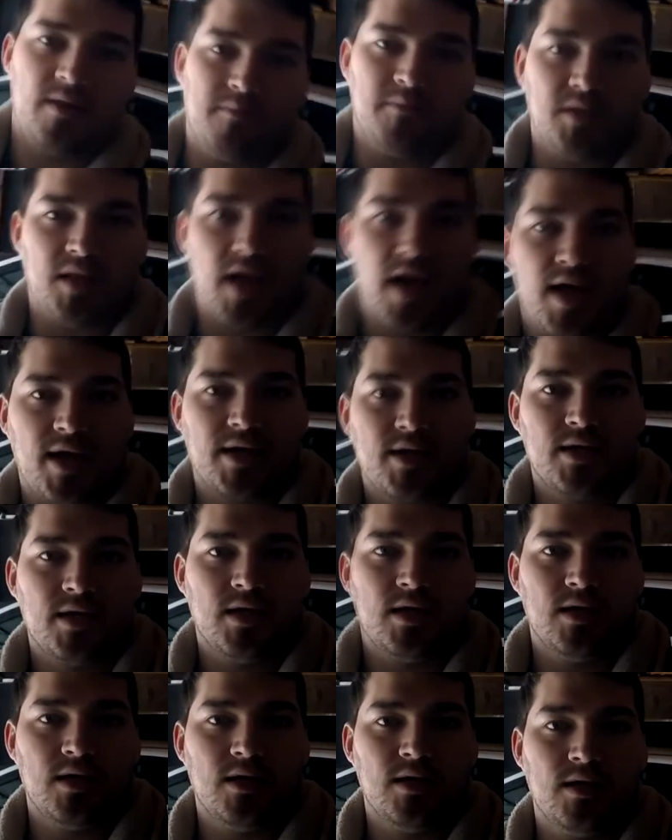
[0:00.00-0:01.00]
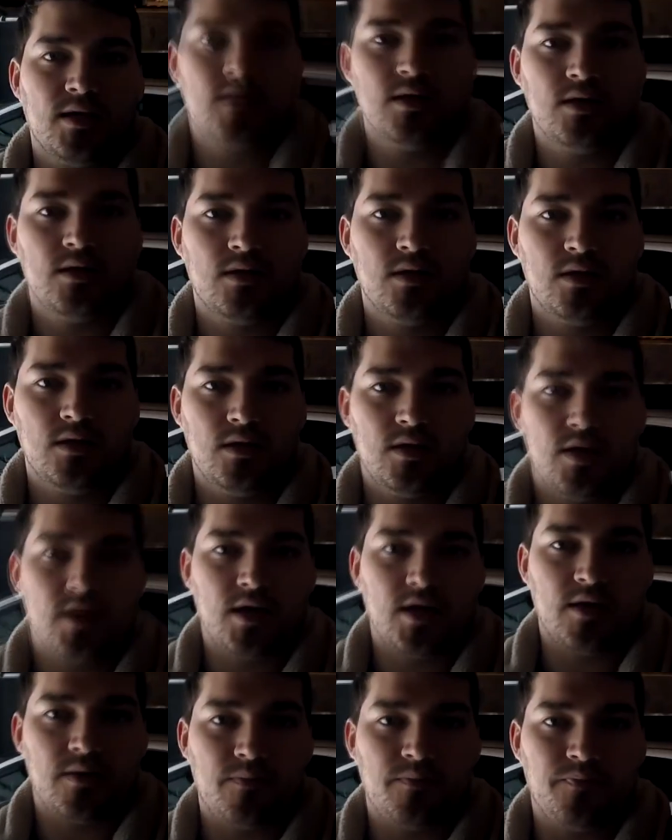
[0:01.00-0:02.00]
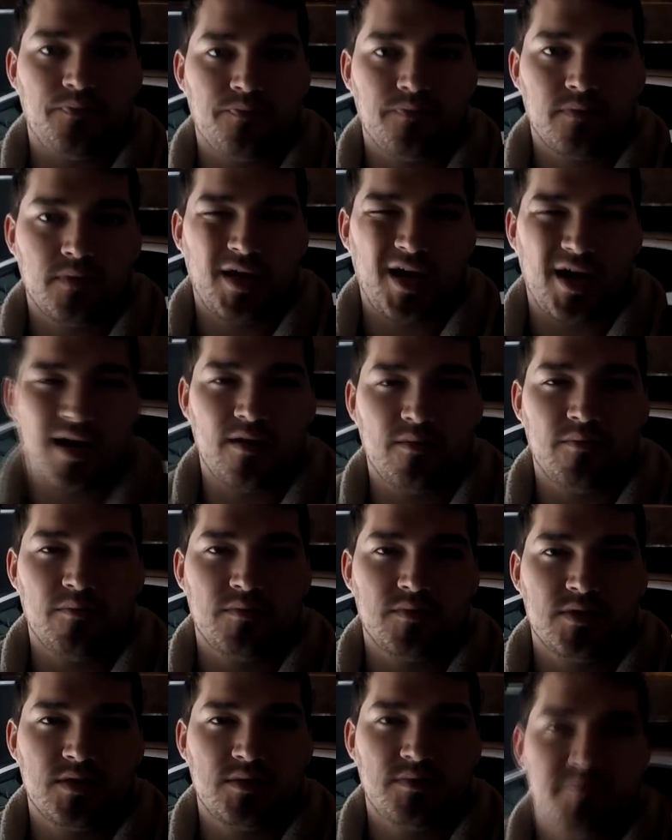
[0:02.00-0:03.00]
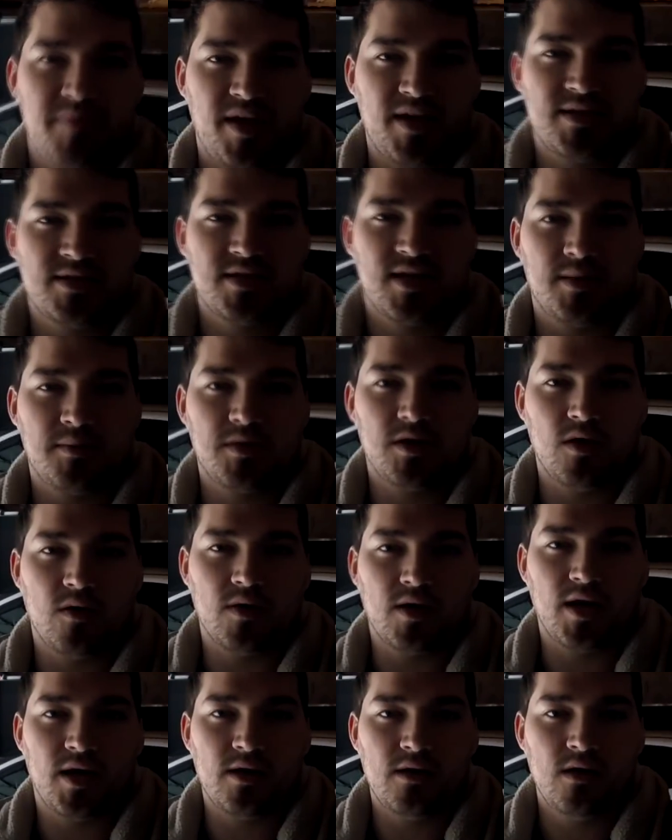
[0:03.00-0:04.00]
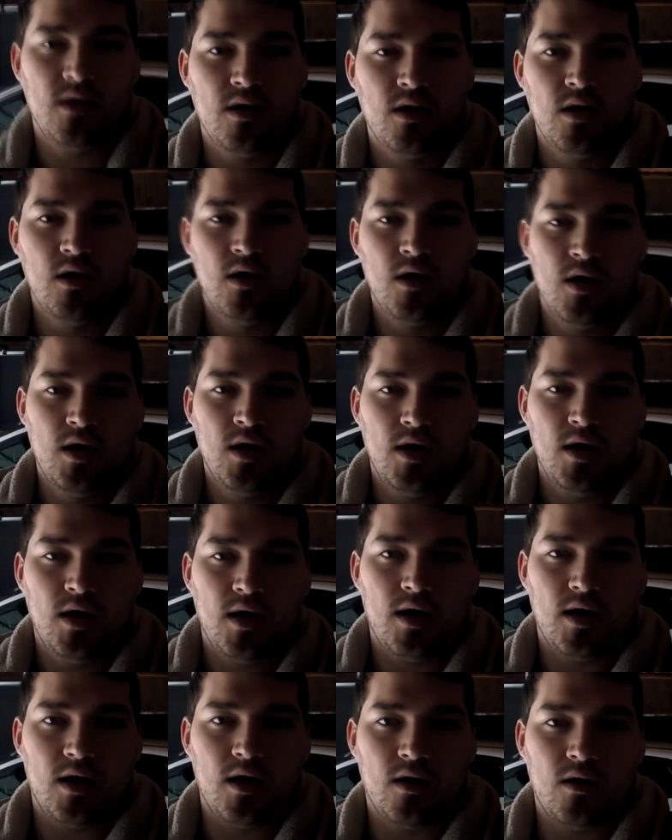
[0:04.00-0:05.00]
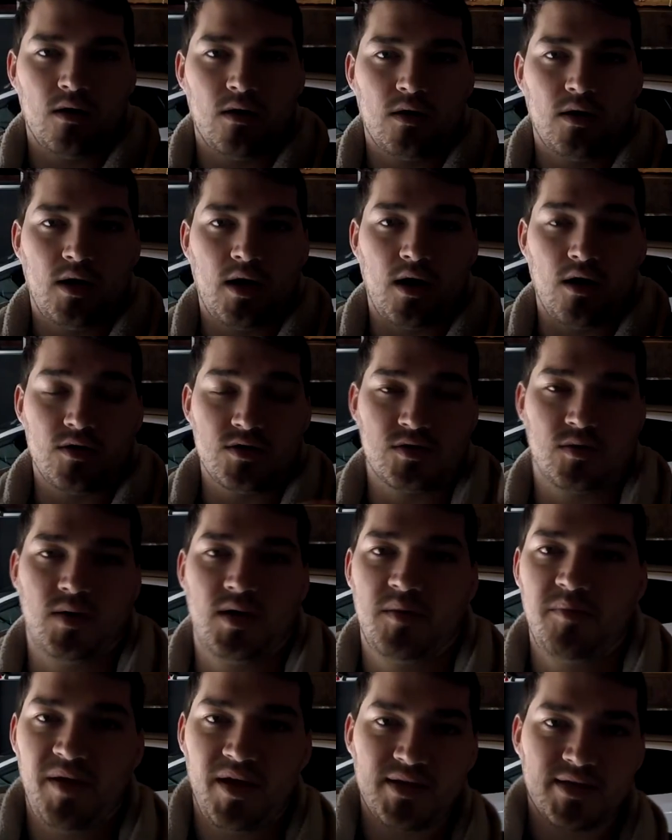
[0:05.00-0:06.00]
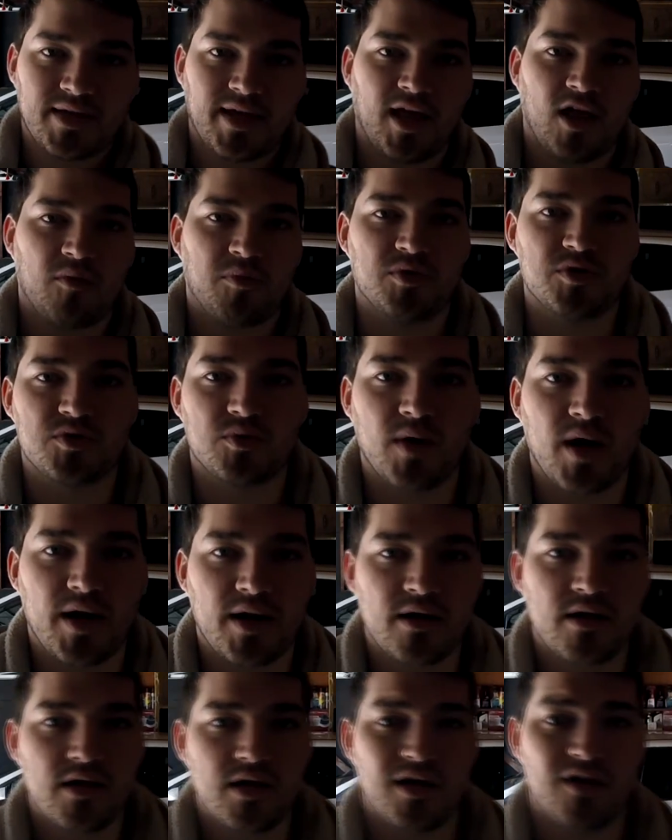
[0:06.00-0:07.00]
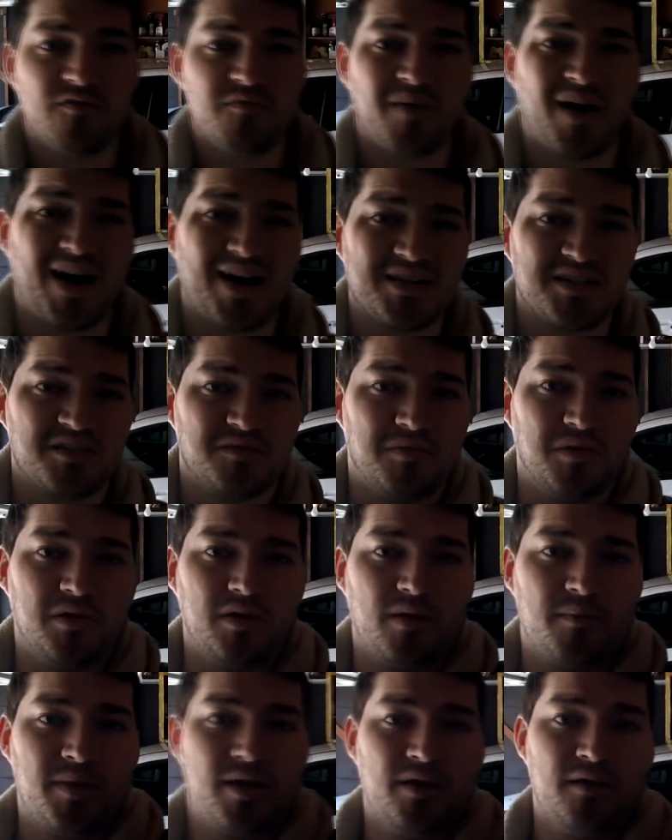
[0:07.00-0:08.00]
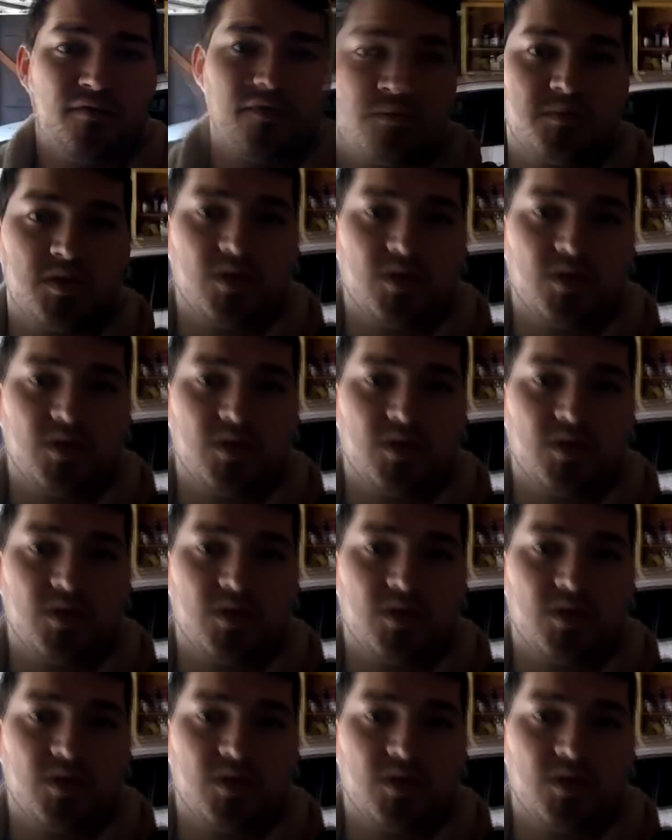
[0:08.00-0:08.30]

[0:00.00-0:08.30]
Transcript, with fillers: and black um, kind of paint scheme going on. Uh, I also want to paint the calipers red if possible. I mean, if I'm